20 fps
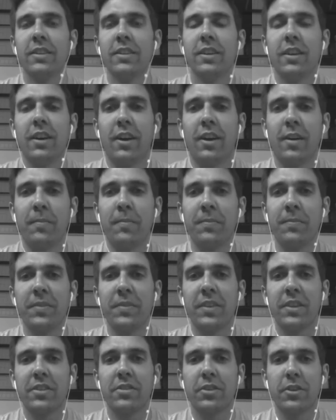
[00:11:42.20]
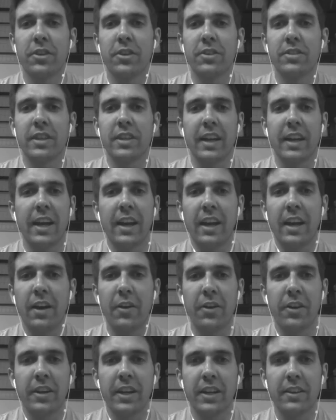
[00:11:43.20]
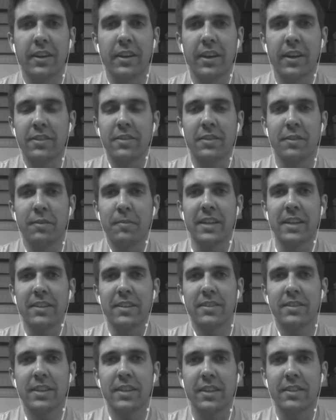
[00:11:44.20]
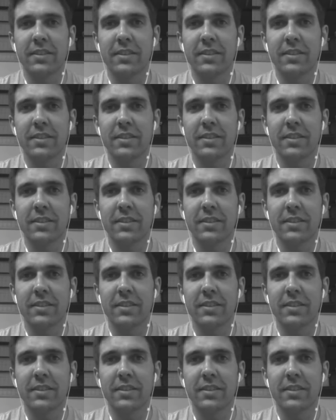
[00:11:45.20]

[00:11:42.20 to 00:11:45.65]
So they're saying, hey, how are you going to get there? It doesn't even make sense.